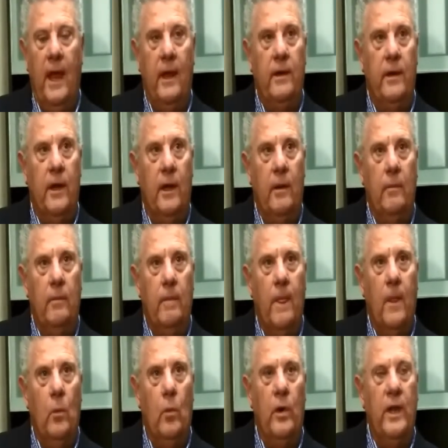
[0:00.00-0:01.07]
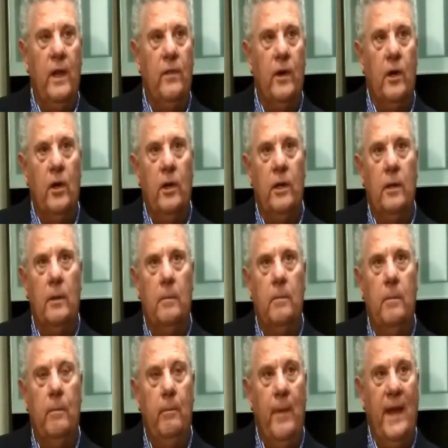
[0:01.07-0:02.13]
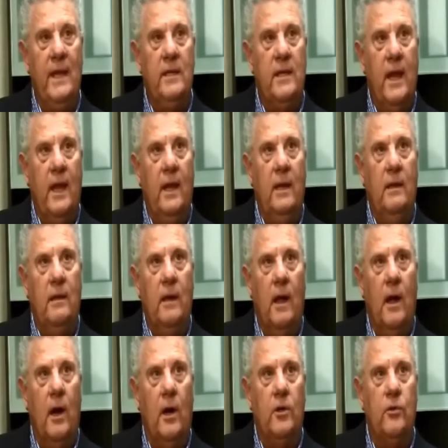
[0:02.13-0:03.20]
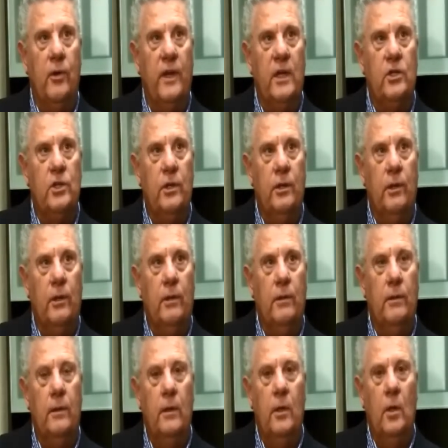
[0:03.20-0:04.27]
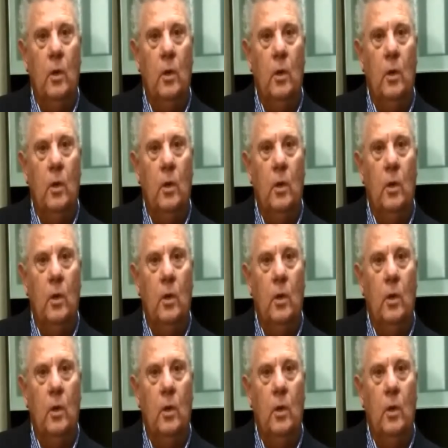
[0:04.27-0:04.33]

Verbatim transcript: and um, we're either going to maintain our traditional